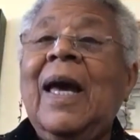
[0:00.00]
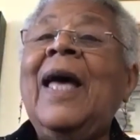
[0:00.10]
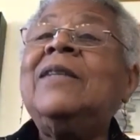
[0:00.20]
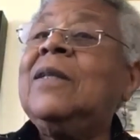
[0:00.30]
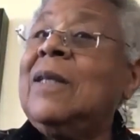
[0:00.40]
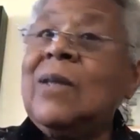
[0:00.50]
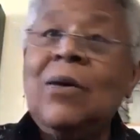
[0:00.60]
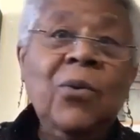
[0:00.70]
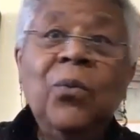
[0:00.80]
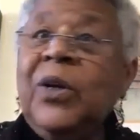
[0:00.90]
And
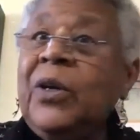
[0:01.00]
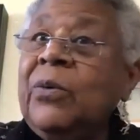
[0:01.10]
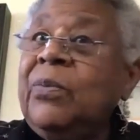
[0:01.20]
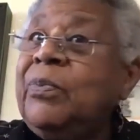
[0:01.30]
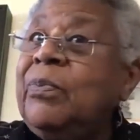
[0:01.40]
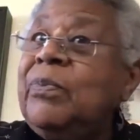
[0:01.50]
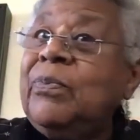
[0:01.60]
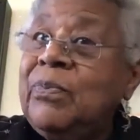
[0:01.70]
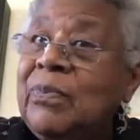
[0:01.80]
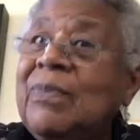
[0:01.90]
we're
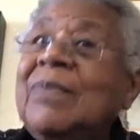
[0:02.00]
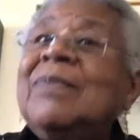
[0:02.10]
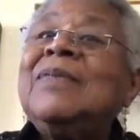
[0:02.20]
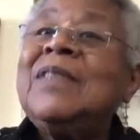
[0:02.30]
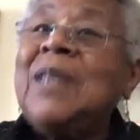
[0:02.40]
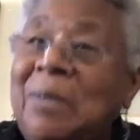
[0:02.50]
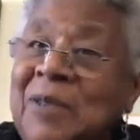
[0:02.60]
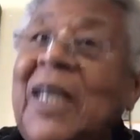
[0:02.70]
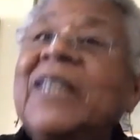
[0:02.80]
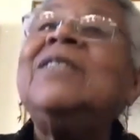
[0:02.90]

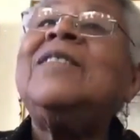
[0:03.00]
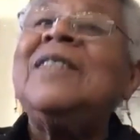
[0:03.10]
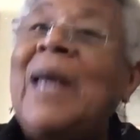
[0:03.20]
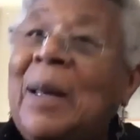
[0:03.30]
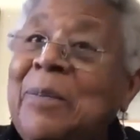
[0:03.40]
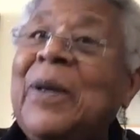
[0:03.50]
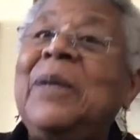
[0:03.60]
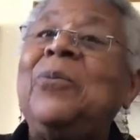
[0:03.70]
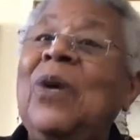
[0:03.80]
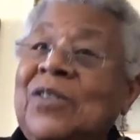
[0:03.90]
subject to that
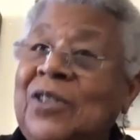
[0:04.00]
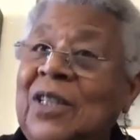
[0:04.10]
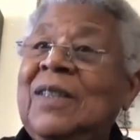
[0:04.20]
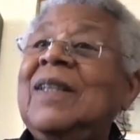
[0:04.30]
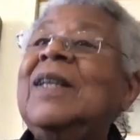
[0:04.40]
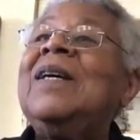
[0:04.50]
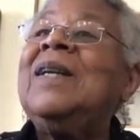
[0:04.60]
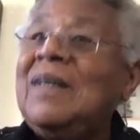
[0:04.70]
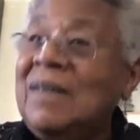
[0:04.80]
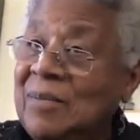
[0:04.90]
brainwashing.
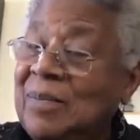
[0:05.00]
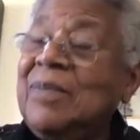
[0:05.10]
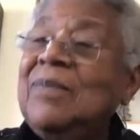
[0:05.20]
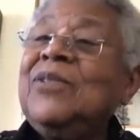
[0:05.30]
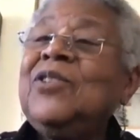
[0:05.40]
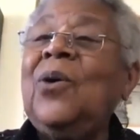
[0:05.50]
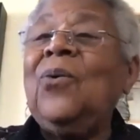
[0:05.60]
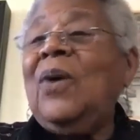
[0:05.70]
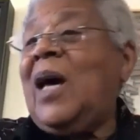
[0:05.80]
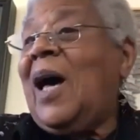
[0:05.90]

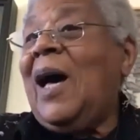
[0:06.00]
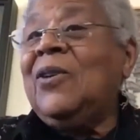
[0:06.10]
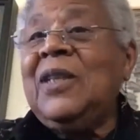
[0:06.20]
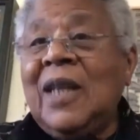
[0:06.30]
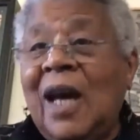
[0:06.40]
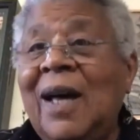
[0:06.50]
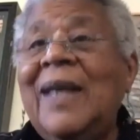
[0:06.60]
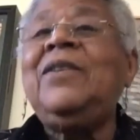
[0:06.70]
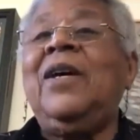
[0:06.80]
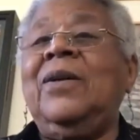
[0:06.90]
So, how did
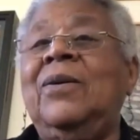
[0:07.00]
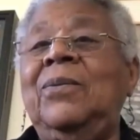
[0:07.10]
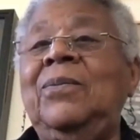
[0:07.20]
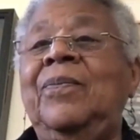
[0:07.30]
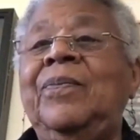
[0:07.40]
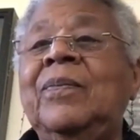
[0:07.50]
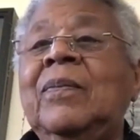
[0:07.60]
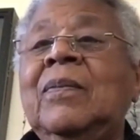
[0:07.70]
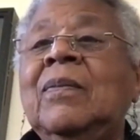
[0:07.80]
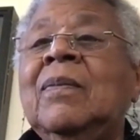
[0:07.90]
I know
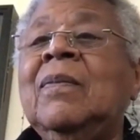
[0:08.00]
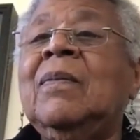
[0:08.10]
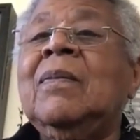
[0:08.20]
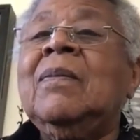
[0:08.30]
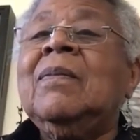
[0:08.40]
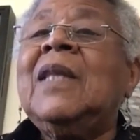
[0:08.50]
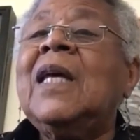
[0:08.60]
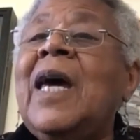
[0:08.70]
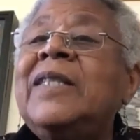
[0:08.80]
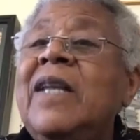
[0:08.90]

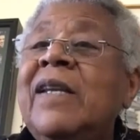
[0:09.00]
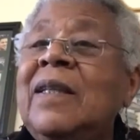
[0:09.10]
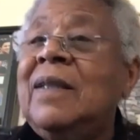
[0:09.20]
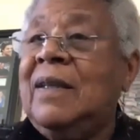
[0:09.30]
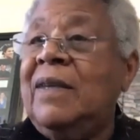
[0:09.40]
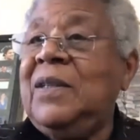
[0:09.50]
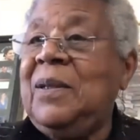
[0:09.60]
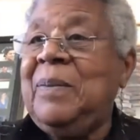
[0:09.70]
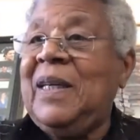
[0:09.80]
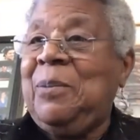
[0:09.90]
that I didn't live in the
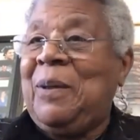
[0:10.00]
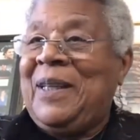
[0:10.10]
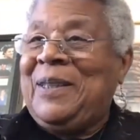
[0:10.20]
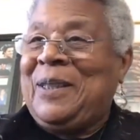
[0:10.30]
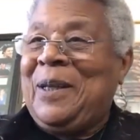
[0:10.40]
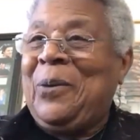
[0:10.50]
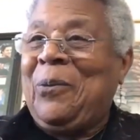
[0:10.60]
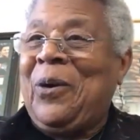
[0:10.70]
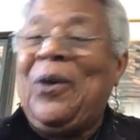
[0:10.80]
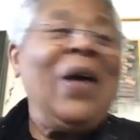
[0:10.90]
best place in the
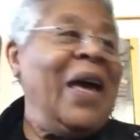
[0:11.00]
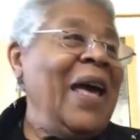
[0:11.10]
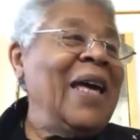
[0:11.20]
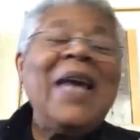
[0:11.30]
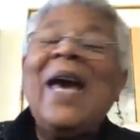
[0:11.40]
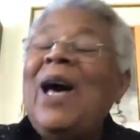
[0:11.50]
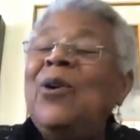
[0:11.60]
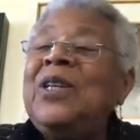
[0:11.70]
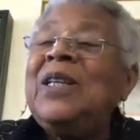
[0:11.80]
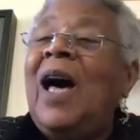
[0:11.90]
world? And how
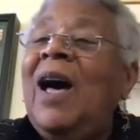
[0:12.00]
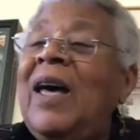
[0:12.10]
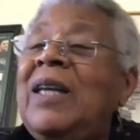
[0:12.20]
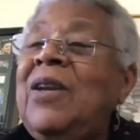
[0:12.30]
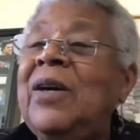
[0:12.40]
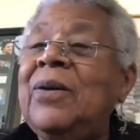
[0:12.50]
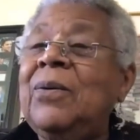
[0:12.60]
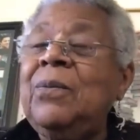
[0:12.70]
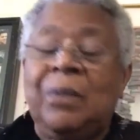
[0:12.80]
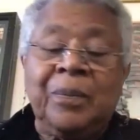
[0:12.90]
did I
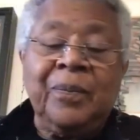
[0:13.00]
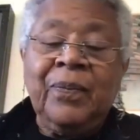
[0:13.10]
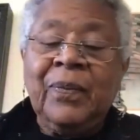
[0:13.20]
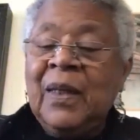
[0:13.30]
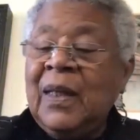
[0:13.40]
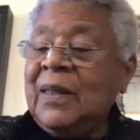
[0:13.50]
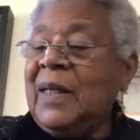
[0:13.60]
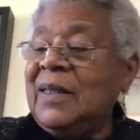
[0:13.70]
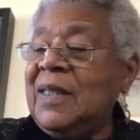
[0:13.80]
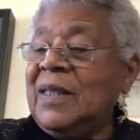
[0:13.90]
know
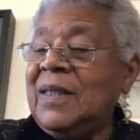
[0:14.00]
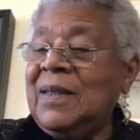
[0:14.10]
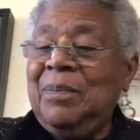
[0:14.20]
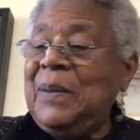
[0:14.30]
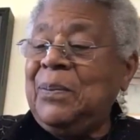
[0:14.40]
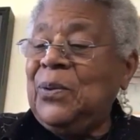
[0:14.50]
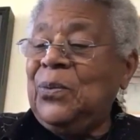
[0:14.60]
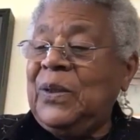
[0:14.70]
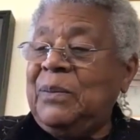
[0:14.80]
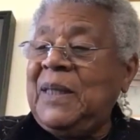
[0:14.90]
that's people
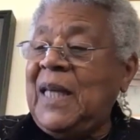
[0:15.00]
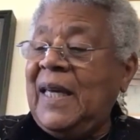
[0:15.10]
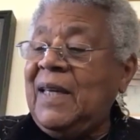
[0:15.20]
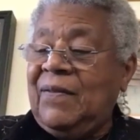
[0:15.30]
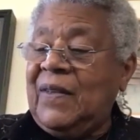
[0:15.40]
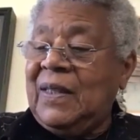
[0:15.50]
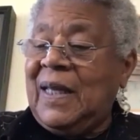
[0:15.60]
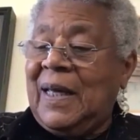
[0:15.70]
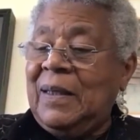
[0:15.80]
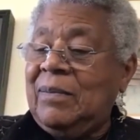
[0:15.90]
would behave in
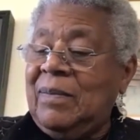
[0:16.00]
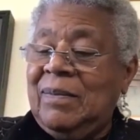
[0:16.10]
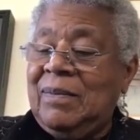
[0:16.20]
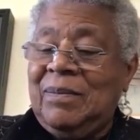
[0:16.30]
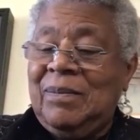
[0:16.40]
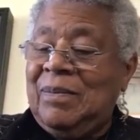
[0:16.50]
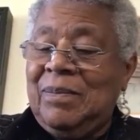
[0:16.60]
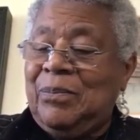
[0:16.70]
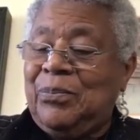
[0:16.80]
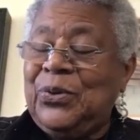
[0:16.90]
that
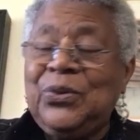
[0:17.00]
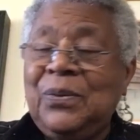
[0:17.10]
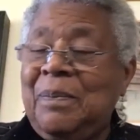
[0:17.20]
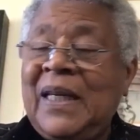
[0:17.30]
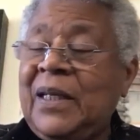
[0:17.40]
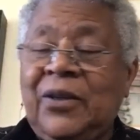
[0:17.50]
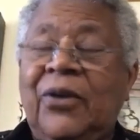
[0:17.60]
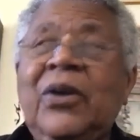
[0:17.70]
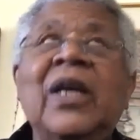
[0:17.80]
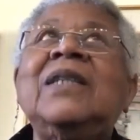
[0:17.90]
brutal
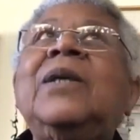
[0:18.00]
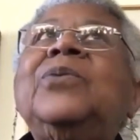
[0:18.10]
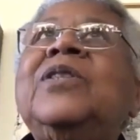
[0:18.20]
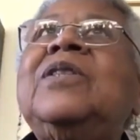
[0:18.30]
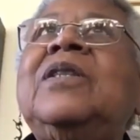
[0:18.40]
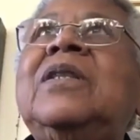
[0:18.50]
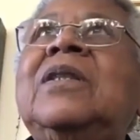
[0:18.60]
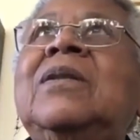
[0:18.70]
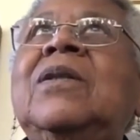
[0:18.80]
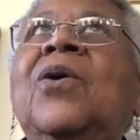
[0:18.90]
manner. There was
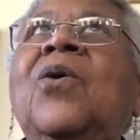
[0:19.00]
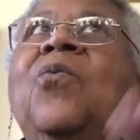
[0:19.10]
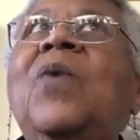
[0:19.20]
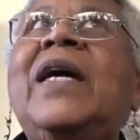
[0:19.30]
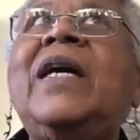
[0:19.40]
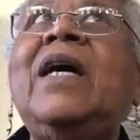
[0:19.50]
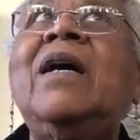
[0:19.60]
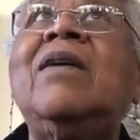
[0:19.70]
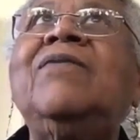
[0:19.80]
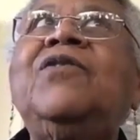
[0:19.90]
no way
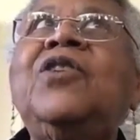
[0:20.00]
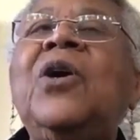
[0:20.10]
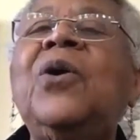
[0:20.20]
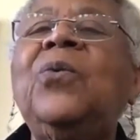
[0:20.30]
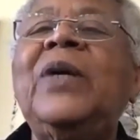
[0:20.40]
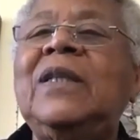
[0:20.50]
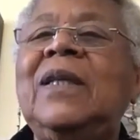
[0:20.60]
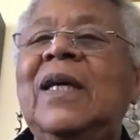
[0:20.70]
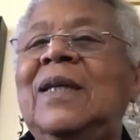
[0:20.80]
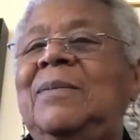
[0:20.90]
of knowing
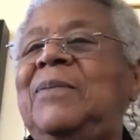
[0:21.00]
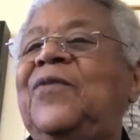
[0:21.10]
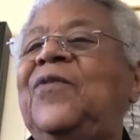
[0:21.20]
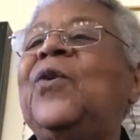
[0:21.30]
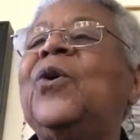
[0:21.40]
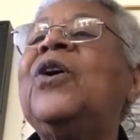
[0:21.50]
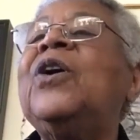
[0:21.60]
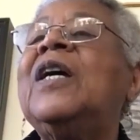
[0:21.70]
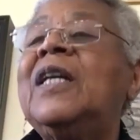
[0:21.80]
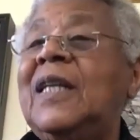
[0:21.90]
that before
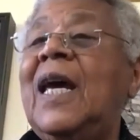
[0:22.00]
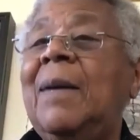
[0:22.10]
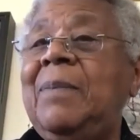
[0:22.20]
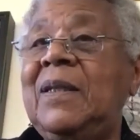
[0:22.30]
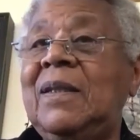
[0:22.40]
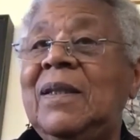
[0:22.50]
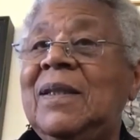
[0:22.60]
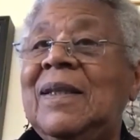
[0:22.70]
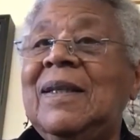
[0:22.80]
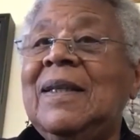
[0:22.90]
it happened.
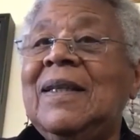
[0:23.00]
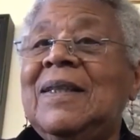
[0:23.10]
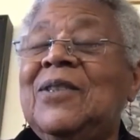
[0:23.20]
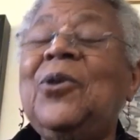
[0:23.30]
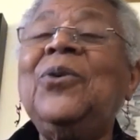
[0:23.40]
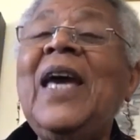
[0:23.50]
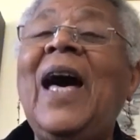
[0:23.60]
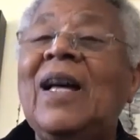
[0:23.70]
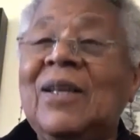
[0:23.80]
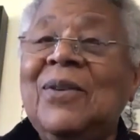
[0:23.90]
So,
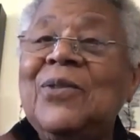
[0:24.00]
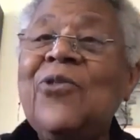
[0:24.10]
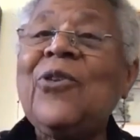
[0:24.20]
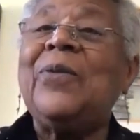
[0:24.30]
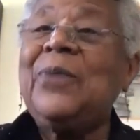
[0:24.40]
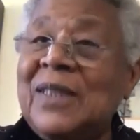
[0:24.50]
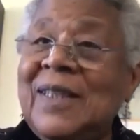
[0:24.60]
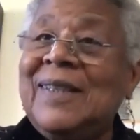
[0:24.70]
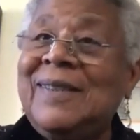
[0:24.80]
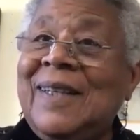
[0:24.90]
yeah, so I
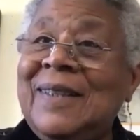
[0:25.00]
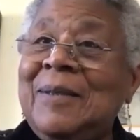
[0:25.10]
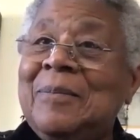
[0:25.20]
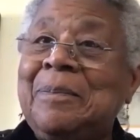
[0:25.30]
realized it